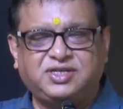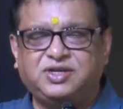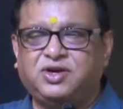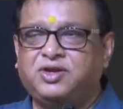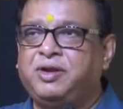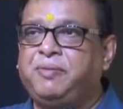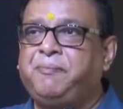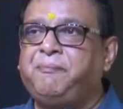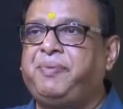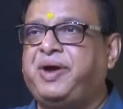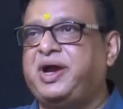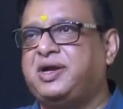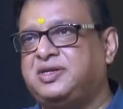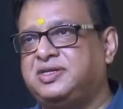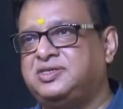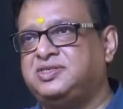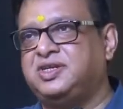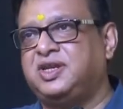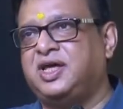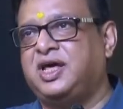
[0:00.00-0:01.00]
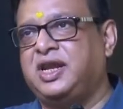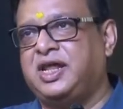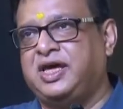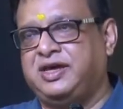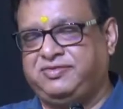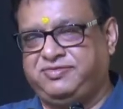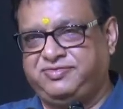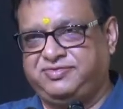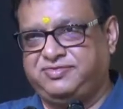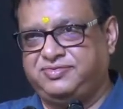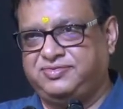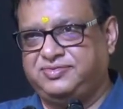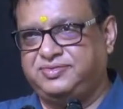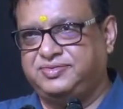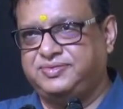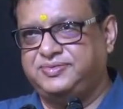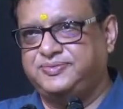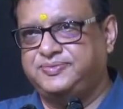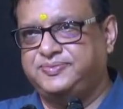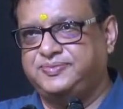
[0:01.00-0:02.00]
or impact us in our life.
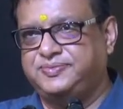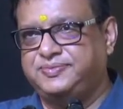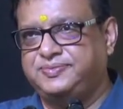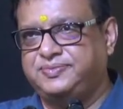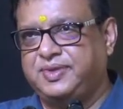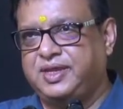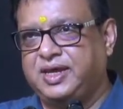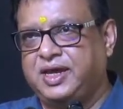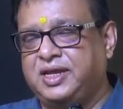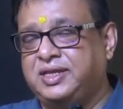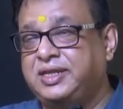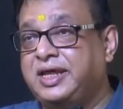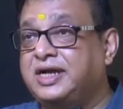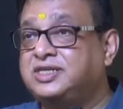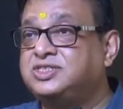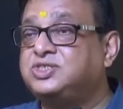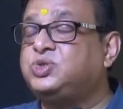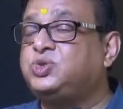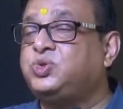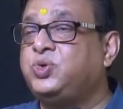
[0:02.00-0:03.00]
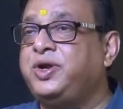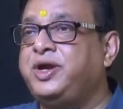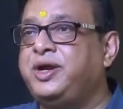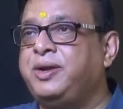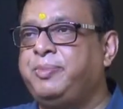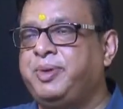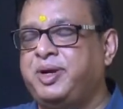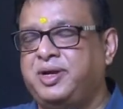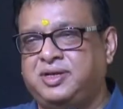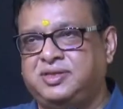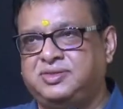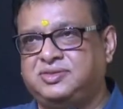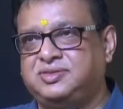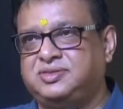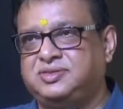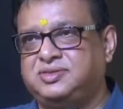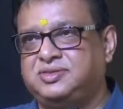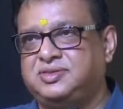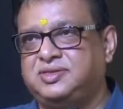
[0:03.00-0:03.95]
And that's true independence.